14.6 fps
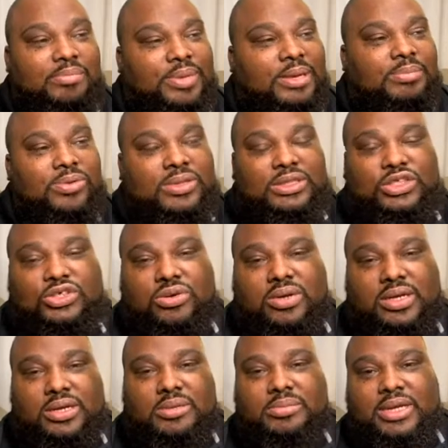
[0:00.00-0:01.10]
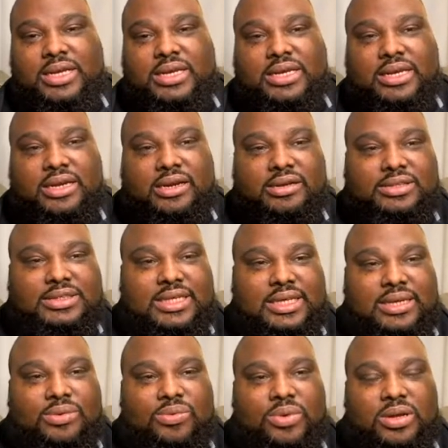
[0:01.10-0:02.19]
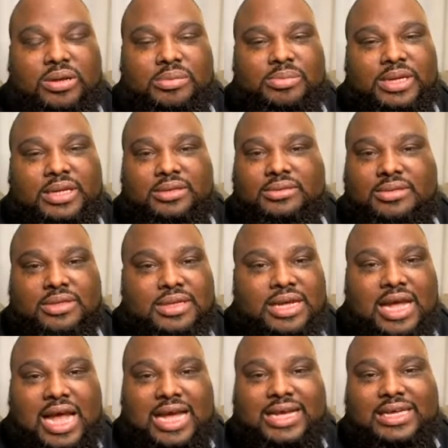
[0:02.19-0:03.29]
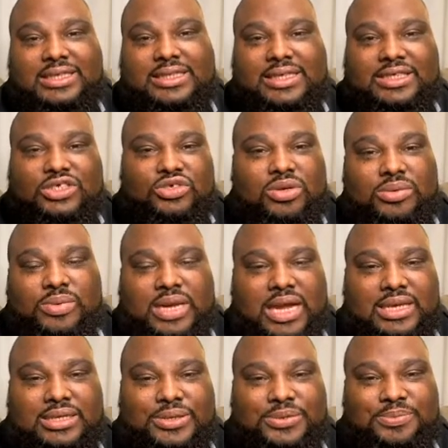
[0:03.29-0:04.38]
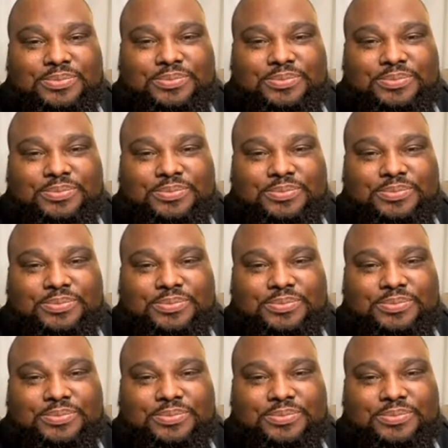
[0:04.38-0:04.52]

people enjoy them and they're sticking with them, and I get to enjoy what I do.